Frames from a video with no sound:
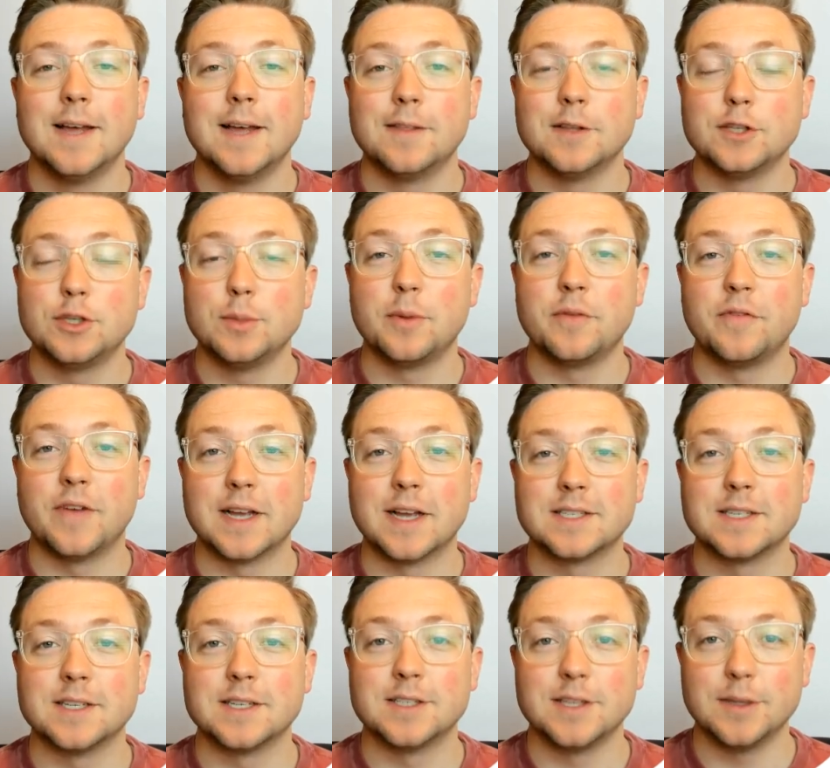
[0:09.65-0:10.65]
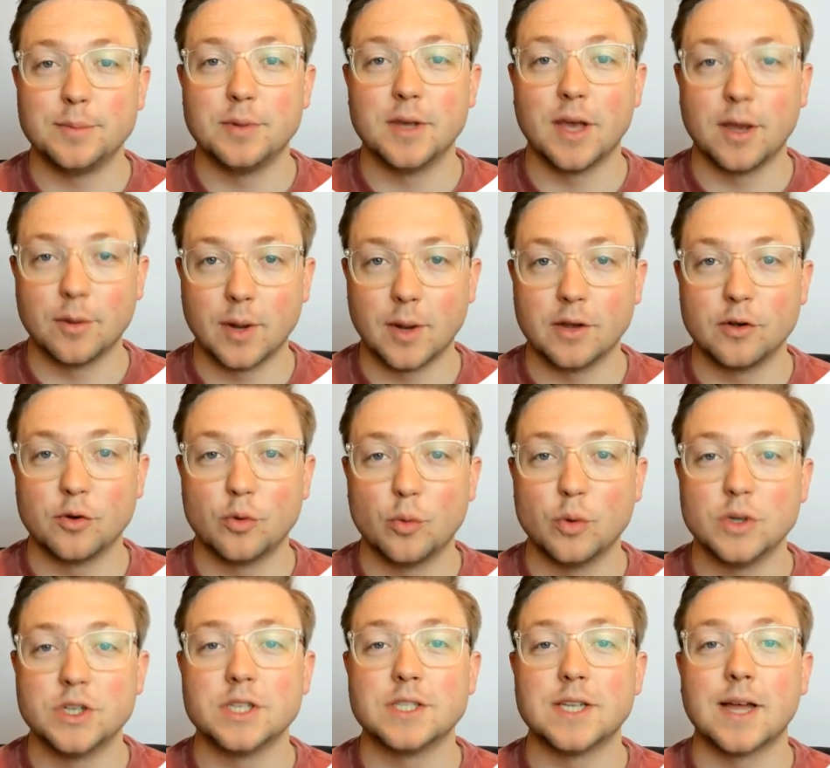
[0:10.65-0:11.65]
the superfast CPA way,
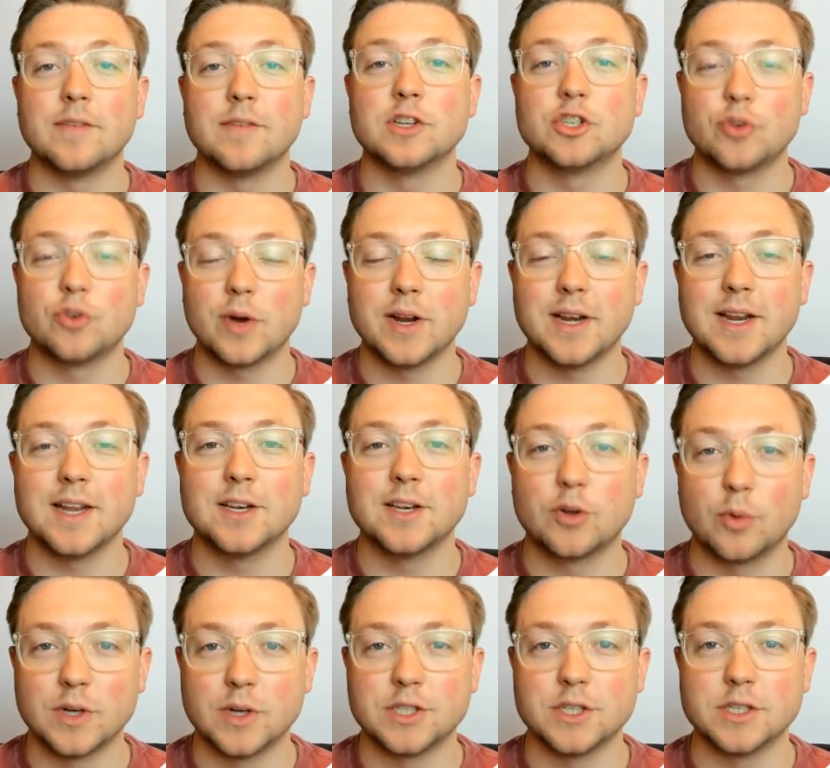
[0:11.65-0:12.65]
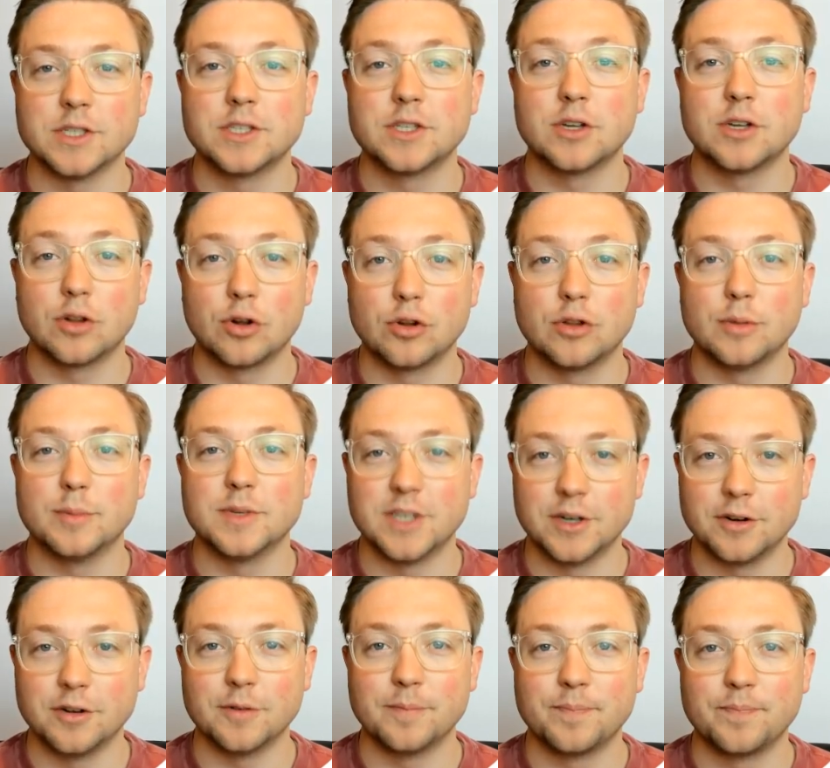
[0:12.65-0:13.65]
which is diving straight into questions to learn the
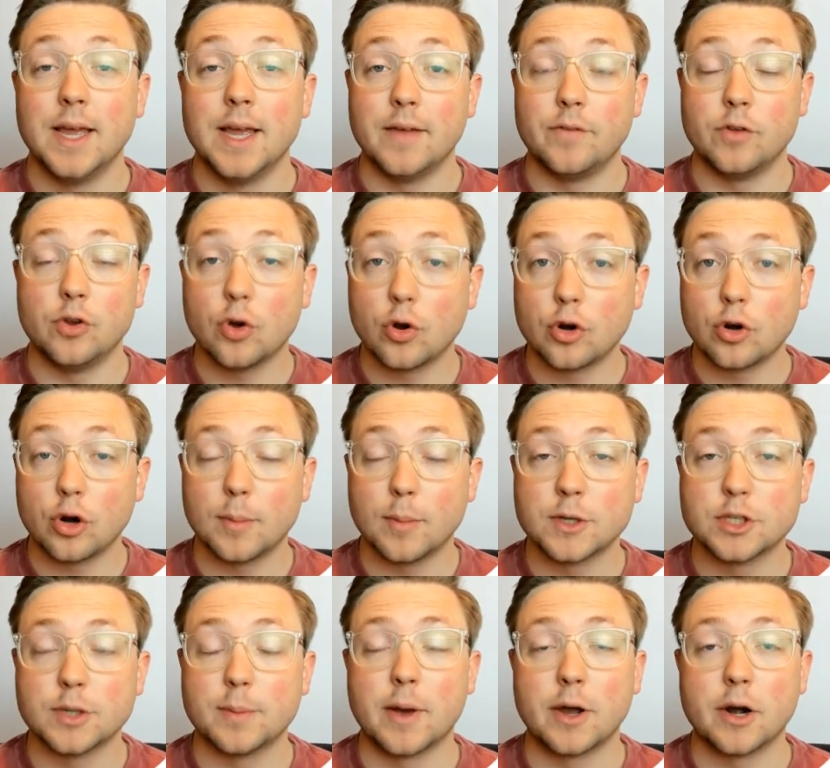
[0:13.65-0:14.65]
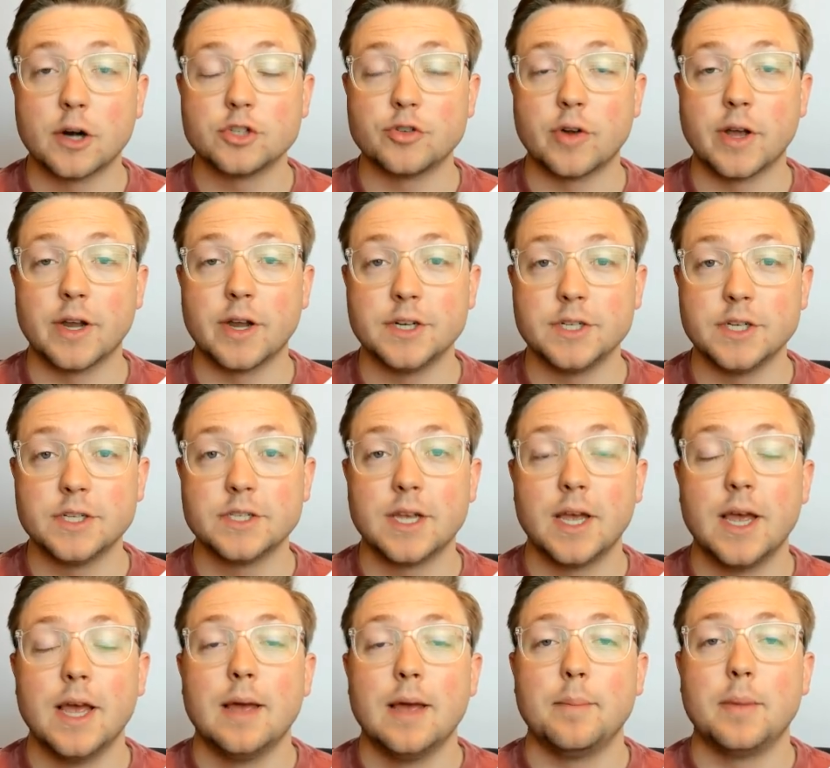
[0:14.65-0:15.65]
material. If you don't know much about our strategies,
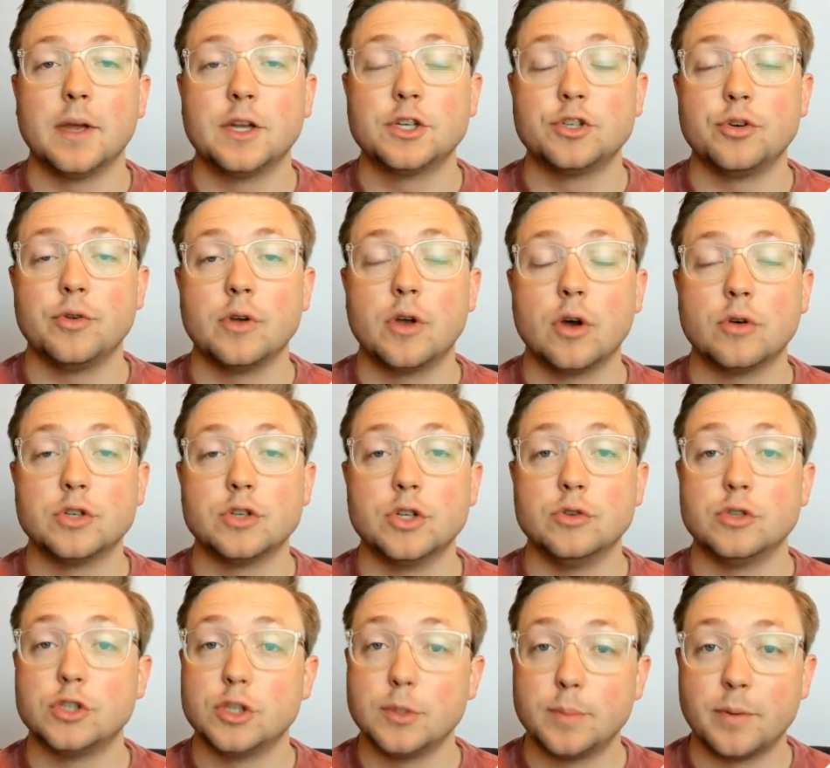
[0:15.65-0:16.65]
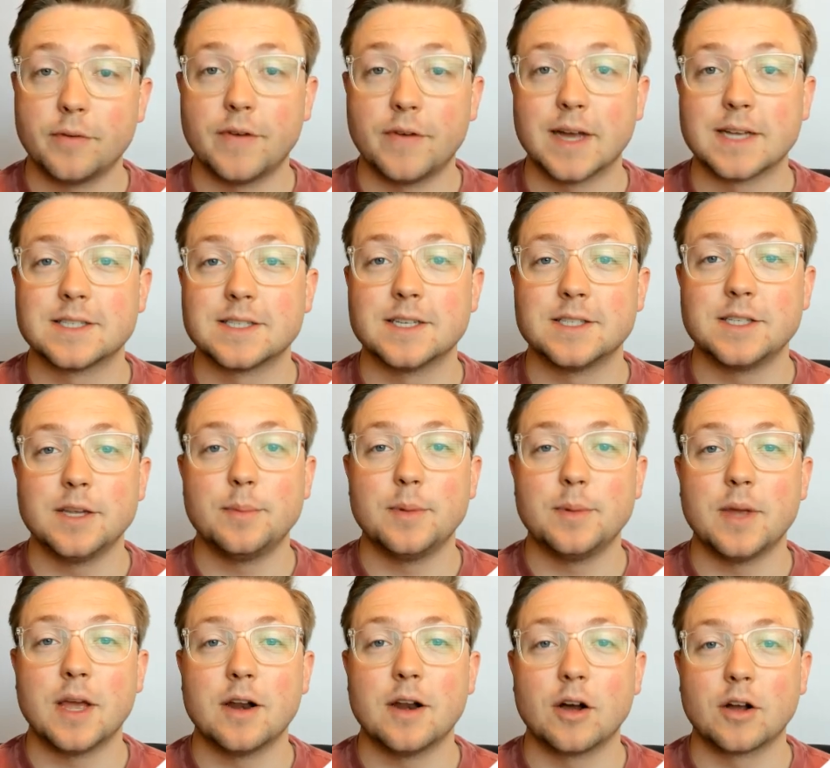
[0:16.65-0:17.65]
make sure you go to
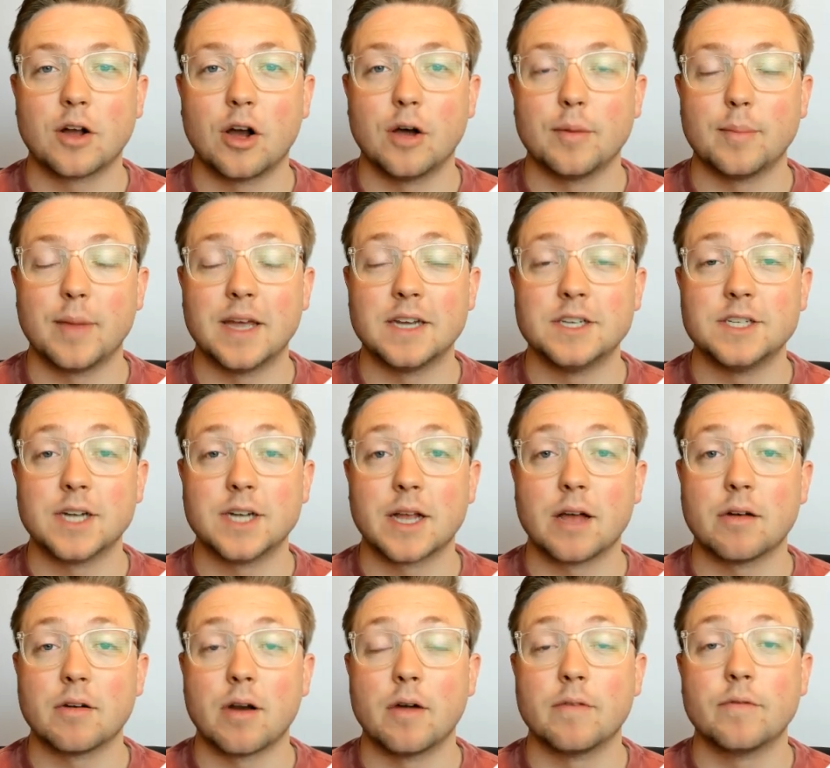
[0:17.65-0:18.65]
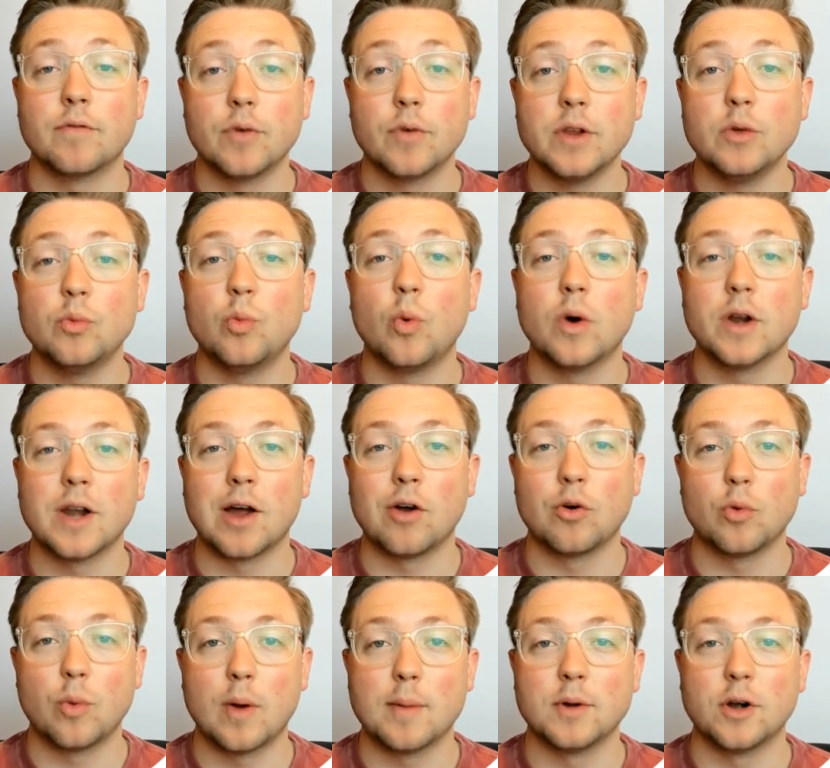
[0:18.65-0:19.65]
superfastcpa.com and check out our free one
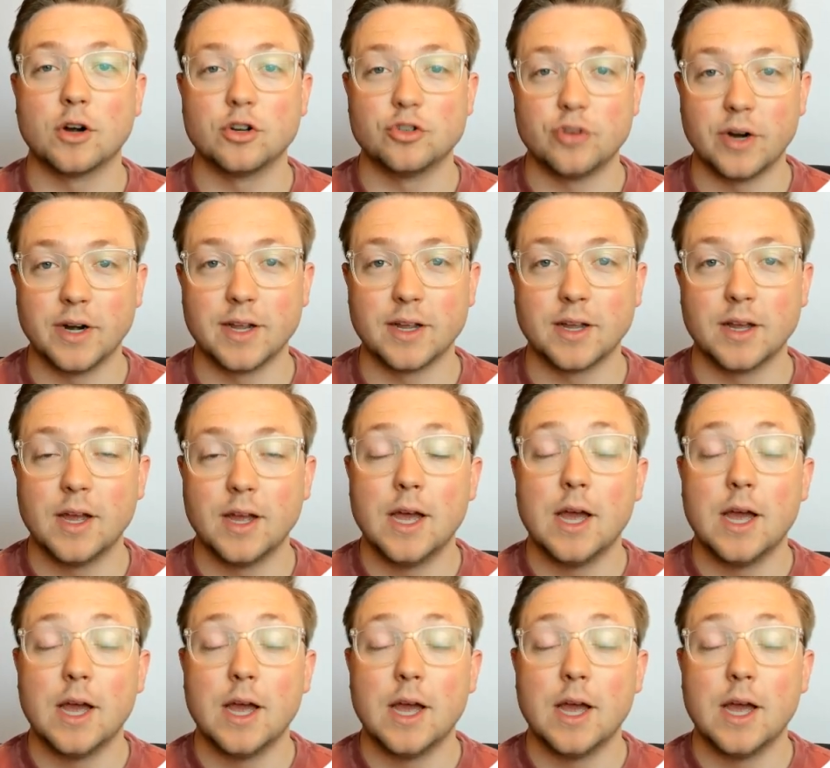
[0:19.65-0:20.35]
hour webinar training.